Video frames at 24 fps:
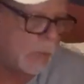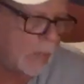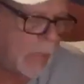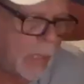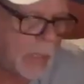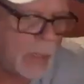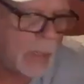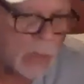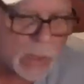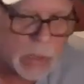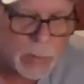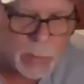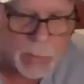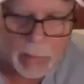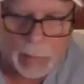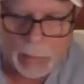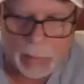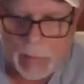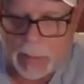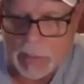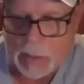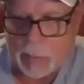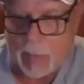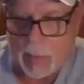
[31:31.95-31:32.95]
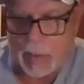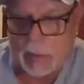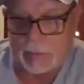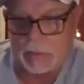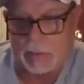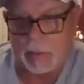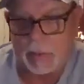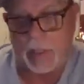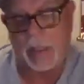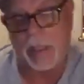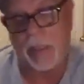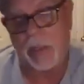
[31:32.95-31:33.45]
He used to be my
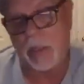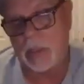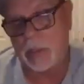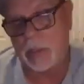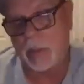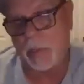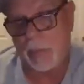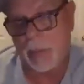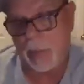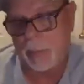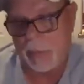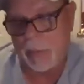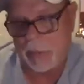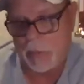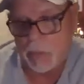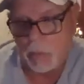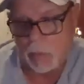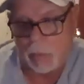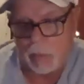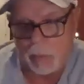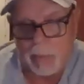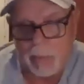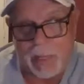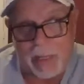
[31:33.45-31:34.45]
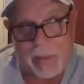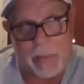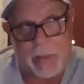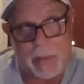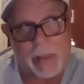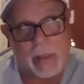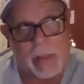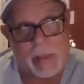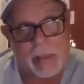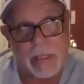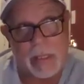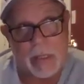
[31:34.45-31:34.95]
sponsor, and he used to be my mentor
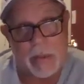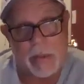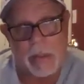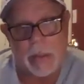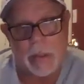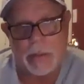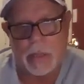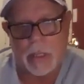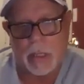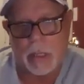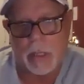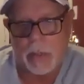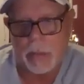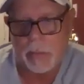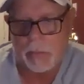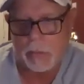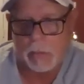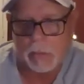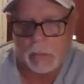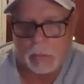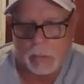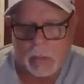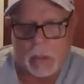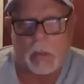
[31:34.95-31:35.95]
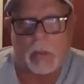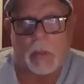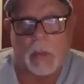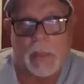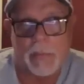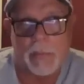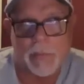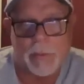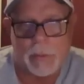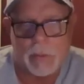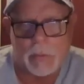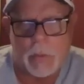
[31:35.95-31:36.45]
maybe 10 years ago. No,
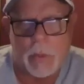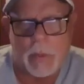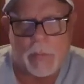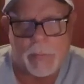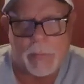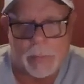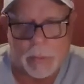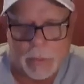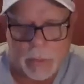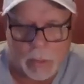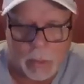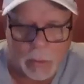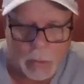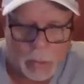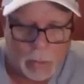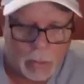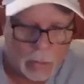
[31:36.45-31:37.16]
11, 12 years ago.